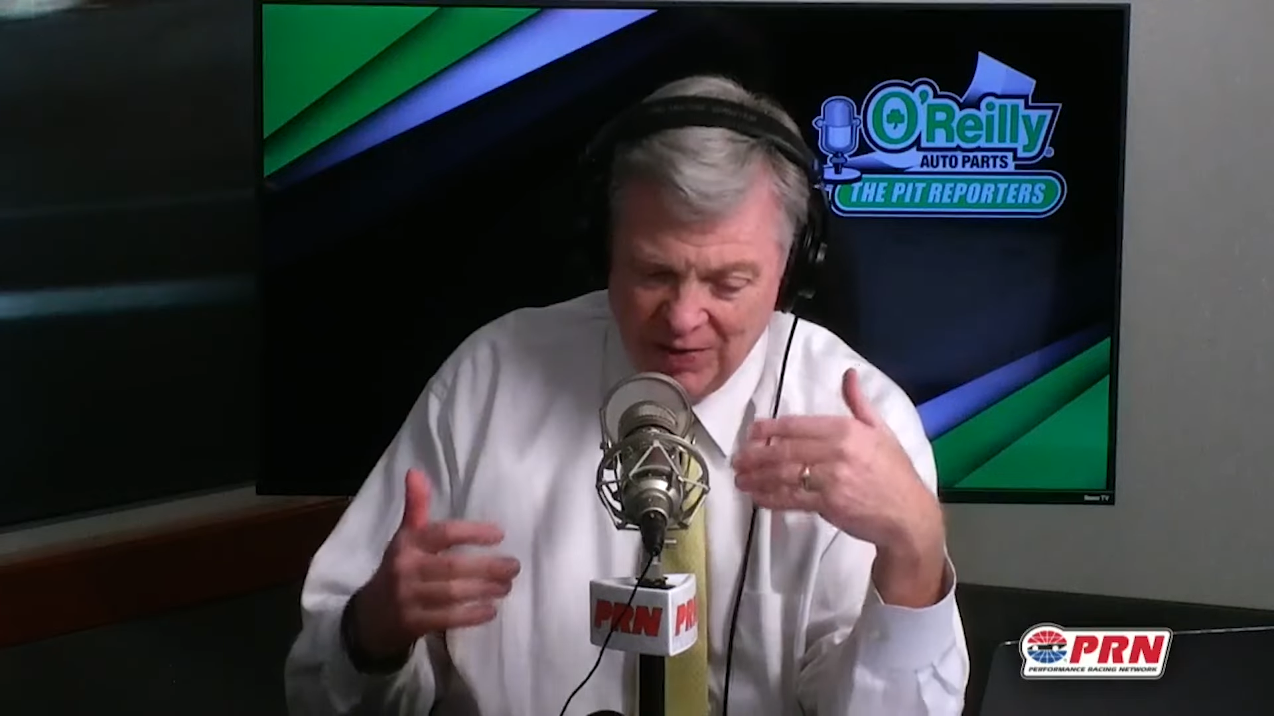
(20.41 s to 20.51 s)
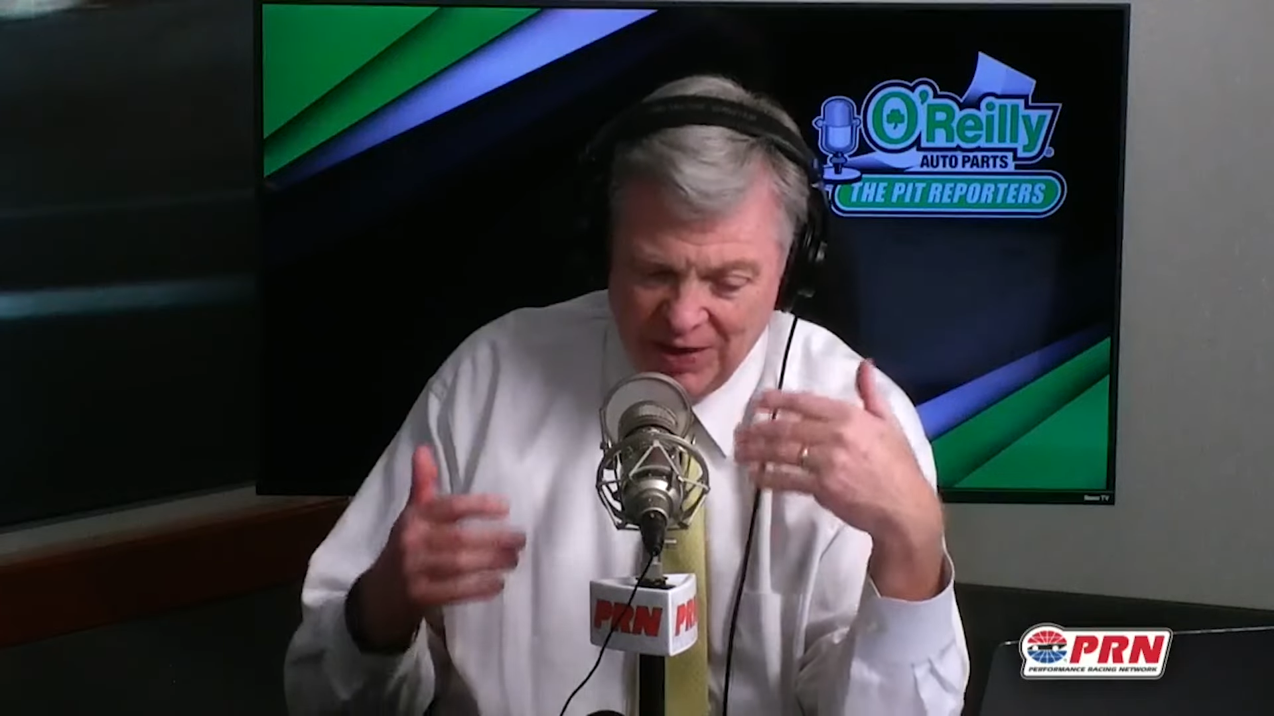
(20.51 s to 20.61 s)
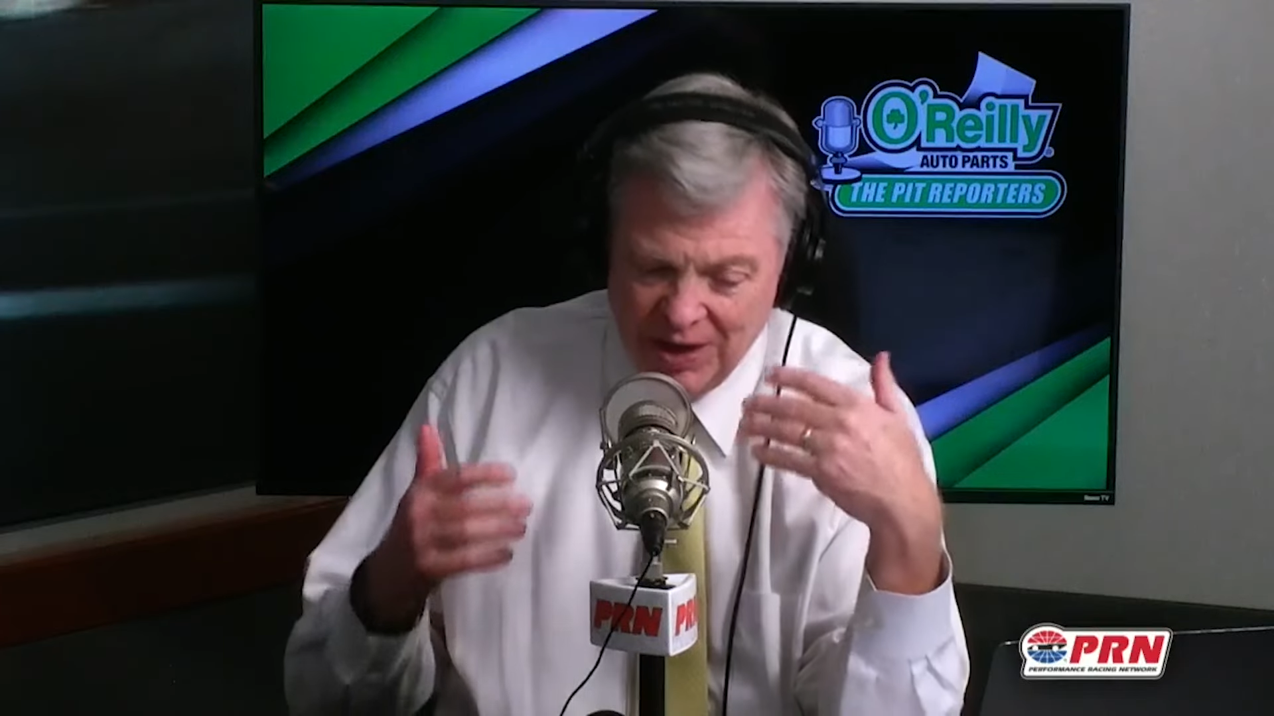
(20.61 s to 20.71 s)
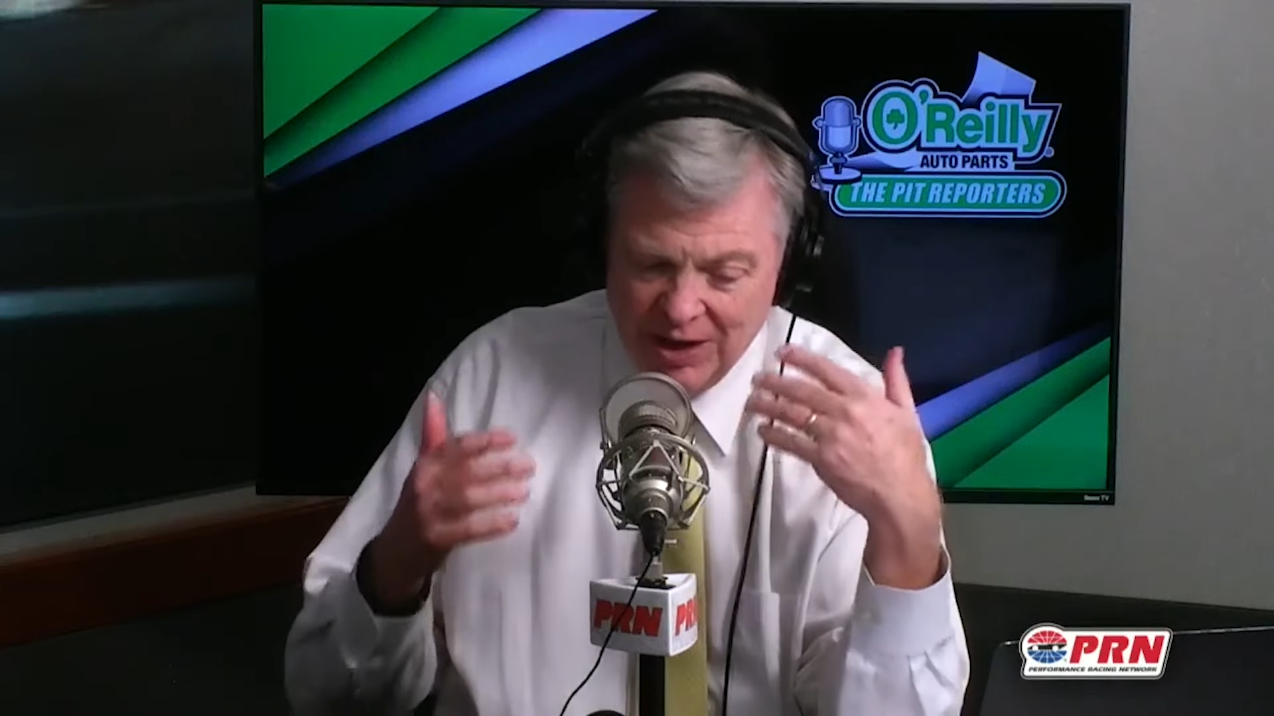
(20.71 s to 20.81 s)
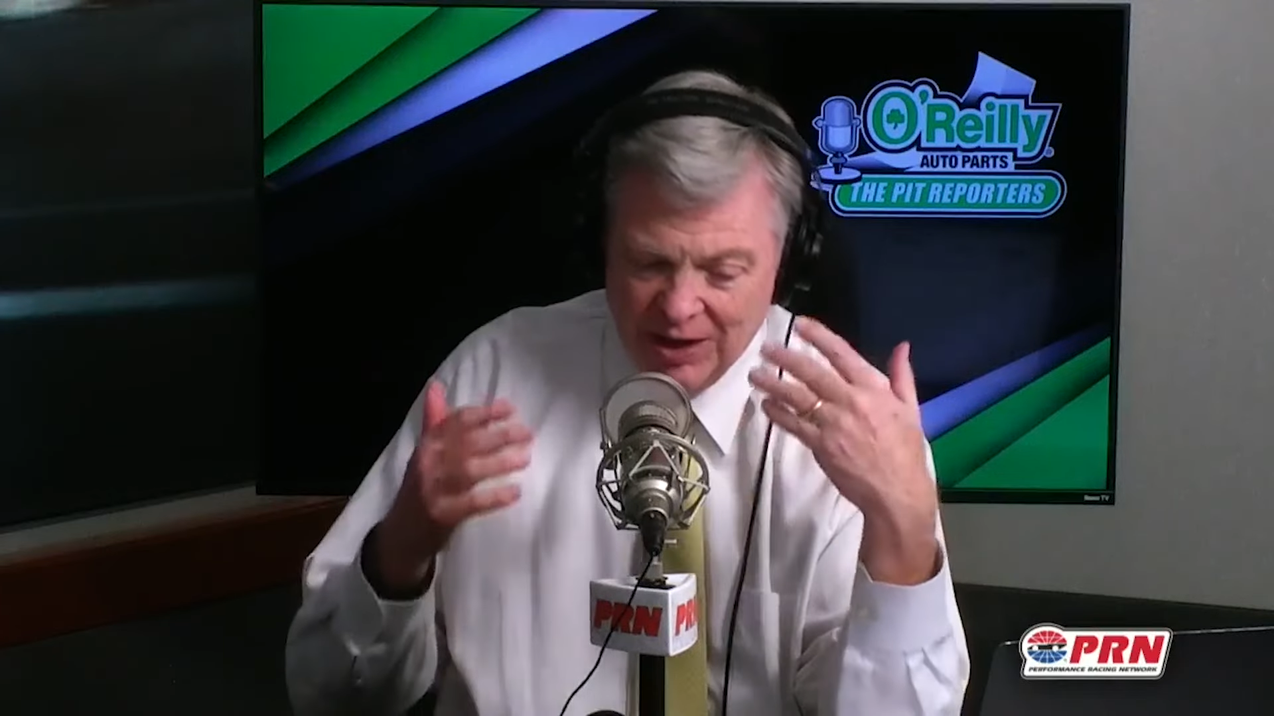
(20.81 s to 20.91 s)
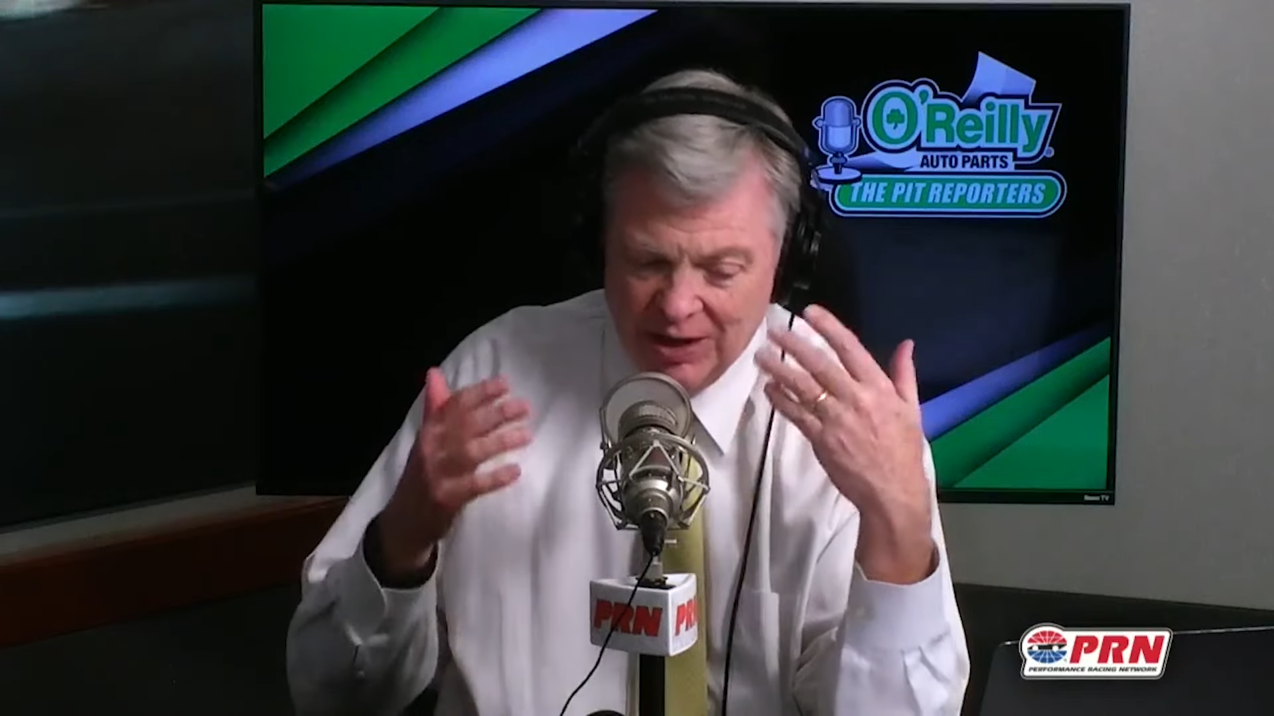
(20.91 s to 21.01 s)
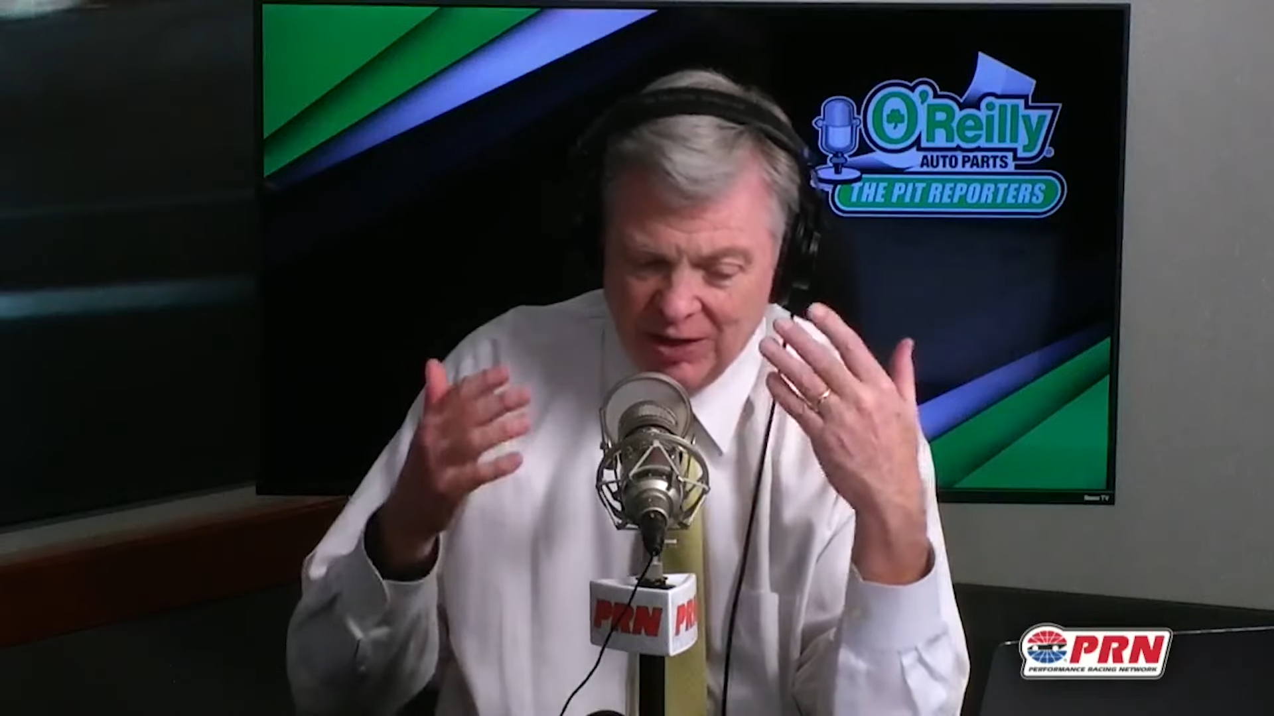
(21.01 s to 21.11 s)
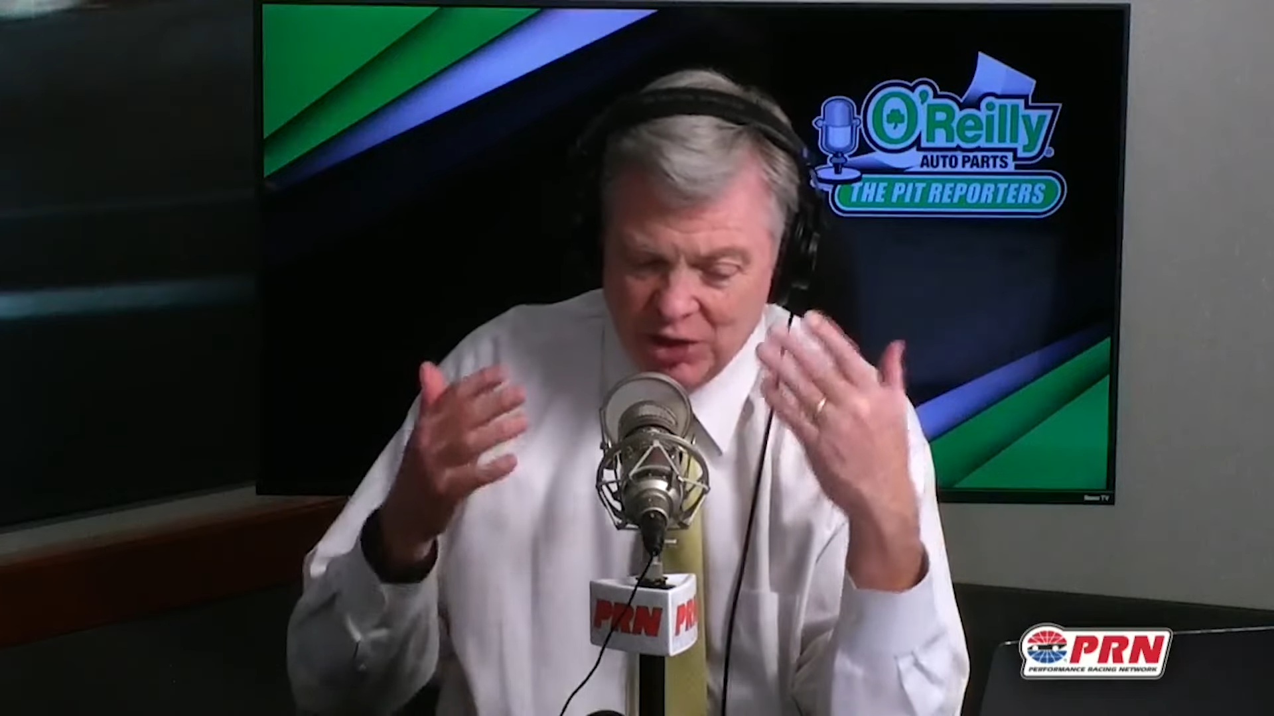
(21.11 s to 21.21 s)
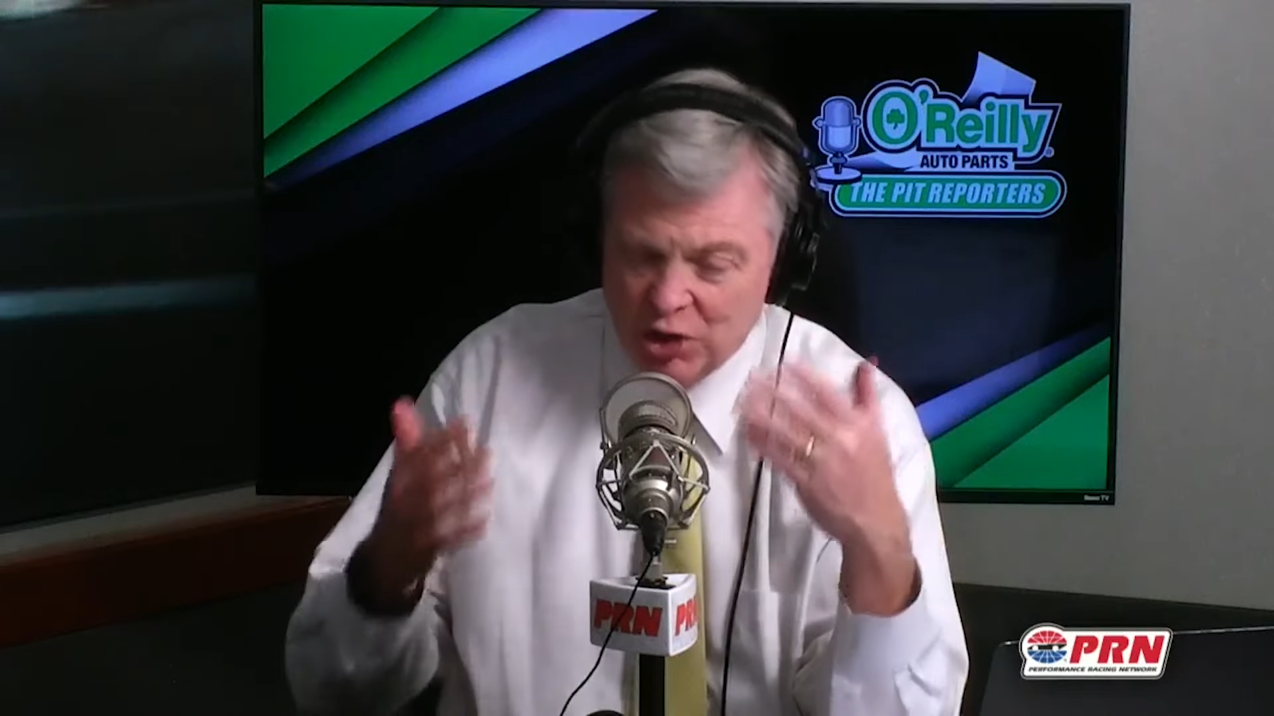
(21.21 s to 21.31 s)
the